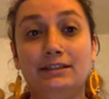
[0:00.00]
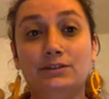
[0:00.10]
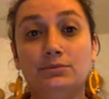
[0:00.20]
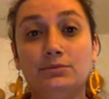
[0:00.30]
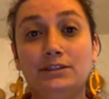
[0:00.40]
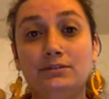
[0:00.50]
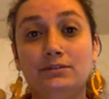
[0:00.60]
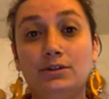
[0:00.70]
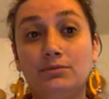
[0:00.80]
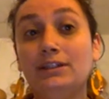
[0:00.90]
And so we
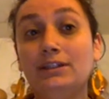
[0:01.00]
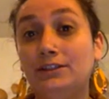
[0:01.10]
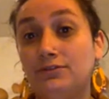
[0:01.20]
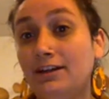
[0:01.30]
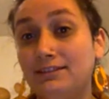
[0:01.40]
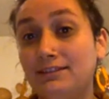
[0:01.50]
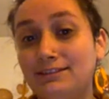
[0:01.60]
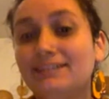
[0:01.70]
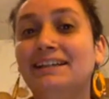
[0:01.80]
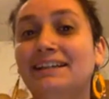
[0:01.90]
don't really
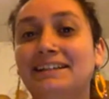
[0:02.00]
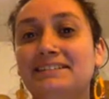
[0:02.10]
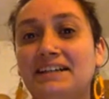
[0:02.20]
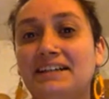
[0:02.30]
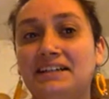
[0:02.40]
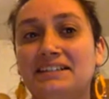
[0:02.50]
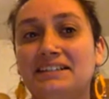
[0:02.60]
trust that